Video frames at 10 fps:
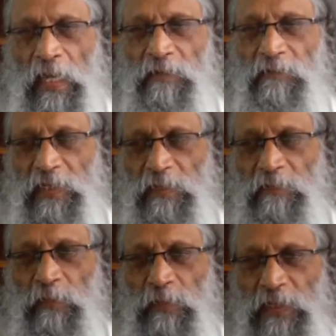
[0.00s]
And when
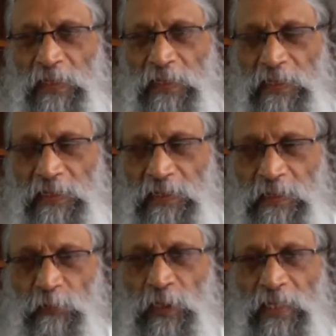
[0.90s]
the memory is
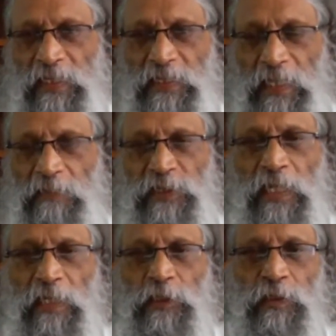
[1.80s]
stimulant, the time
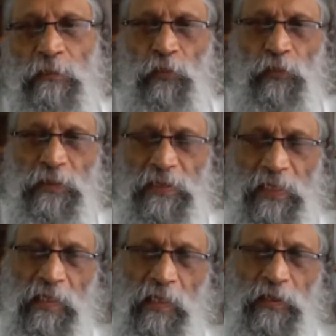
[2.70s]
starts to move. The
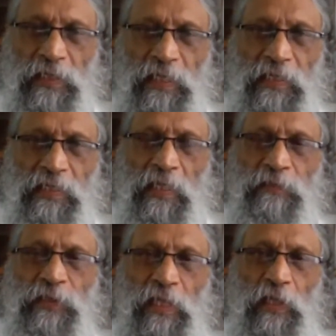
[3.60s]
psychological
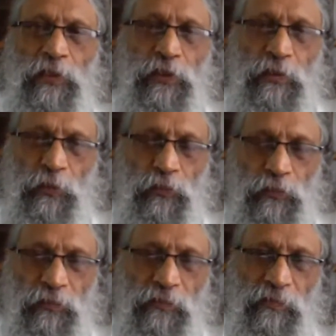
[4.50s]
time starts to move.